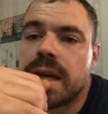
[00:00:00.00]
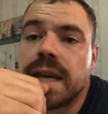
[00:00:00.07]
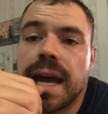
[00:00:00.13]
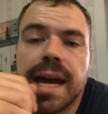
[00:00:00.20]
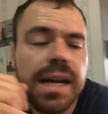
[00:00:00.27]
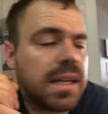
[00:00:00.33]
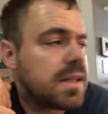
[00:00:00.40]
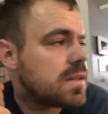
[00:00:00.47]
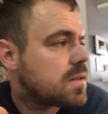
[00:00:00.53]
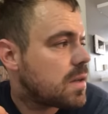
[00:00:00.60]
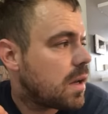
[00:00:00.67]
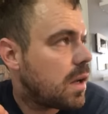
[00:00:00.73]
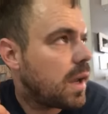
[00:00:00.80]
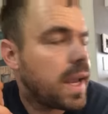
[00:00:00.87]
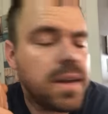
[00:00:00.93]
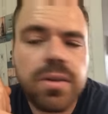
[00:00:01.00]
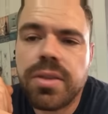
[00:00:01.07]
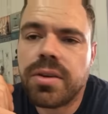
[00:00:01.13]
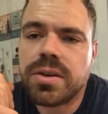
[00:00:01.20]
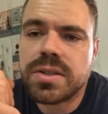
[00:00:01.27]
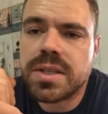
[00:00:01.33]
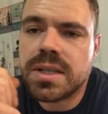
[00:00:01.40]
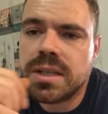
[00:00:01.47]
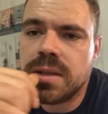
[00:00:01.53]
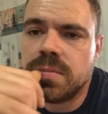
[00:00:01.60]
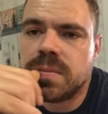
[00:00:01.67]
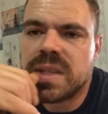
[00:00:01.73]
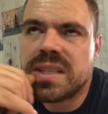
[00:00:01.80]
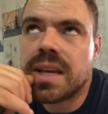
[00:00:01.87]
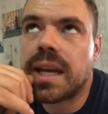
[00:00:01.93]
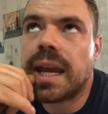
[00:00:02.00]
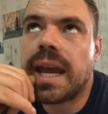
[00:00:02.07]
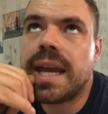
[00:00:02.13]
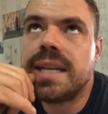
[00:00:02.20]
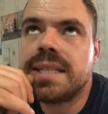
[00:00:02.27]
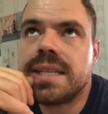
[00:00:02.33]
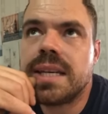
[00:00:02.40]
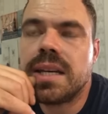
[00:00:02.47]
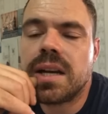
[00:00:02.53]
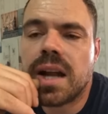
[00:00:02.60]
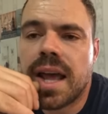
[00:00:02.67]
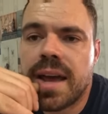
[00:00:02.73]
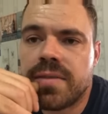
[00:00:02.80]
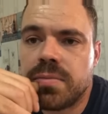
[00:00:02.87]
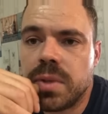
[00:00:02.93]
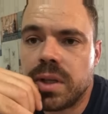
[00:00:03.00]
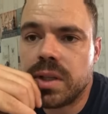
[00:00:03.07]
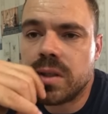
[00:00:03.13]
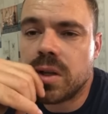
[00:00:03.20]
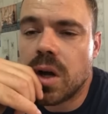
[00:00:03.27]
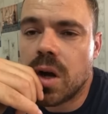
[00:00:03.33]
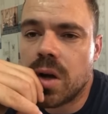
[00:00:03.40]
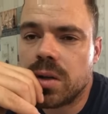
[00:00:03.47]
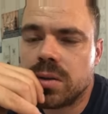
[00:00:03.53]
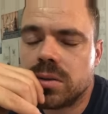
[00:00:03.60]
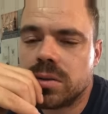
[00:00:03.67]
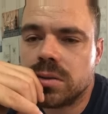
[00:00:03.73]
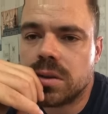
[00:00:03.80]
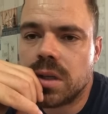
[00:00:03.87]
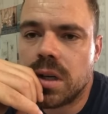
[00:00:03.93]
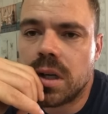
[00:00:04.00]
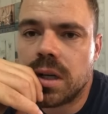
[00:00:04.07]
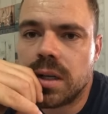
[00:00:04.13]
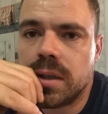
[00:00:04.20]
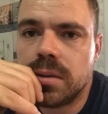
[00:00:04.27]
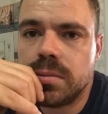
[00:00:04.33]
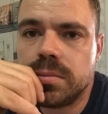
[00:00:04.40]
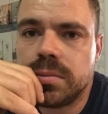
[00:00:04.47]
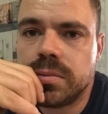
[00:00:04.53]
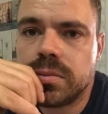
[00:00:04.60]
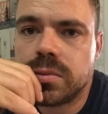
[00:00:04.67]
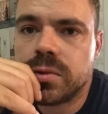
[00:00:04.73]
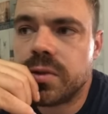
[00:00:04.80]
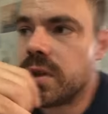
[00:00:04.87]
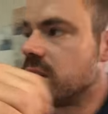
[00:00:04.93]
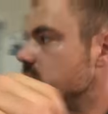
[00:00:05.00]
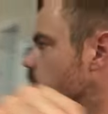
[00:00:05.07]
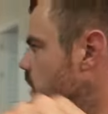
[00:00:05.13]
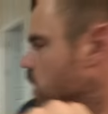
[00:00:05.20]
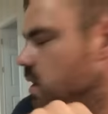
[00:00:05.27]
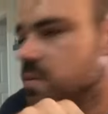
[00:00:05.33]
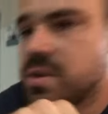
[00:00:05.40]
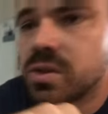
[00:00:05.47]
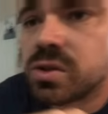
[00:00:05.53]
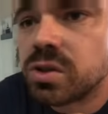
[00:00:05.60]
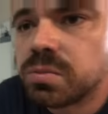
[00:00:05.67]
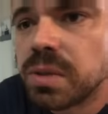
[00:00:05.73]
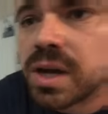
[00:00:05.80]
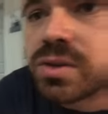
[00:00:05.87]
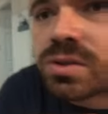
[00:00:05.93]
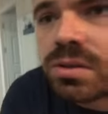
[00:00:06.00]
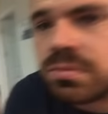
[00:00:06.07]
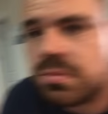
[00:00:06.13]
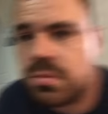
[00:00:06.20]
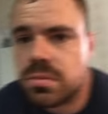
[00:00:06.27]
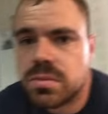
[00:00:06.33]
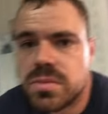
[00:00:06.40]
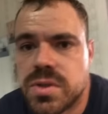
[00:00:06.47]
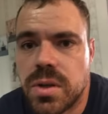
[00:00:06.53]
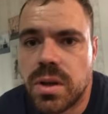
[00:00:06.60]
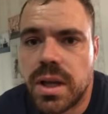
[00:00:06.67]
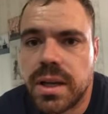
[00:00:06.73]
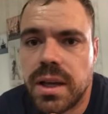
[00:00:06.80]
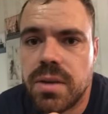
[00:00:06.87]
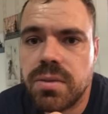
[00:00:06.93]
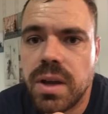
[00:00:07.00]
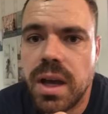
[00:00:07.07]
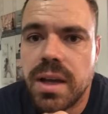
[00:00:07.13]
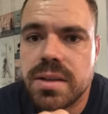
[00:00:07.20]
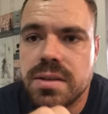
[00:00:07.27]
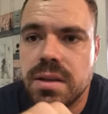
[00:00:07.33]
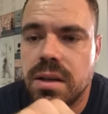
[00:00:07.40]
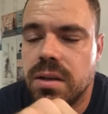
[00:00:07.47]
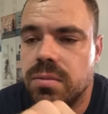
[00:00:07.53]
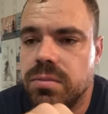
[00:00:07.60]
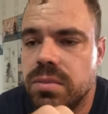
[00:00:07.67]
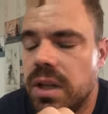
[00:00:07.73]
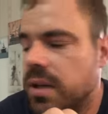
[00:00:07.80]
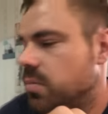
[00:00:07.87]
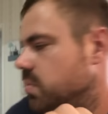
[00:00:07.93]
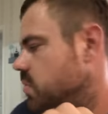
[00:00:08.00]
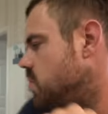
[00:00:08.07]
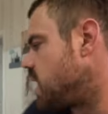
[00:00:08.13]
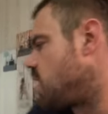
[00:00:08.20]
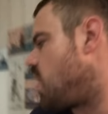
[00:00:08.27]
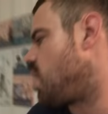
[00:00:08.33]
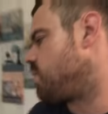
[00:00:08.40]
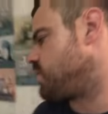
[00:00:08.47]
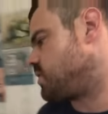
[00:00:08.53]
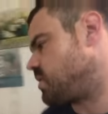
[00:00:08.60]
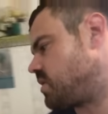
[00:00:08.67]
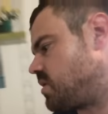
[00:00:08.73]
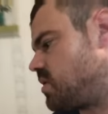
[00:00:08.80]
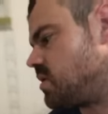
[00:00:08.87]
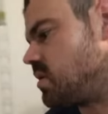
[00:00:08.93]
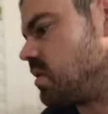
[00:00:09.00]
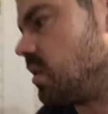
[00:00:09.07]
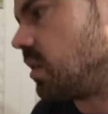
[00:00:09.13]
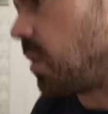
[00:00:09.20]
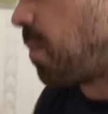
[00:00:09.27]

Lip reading: Yeah, it's 813. It's like 18.5 million dong for the spot. And it's a 2-bedroom. So like I've got, like my office is still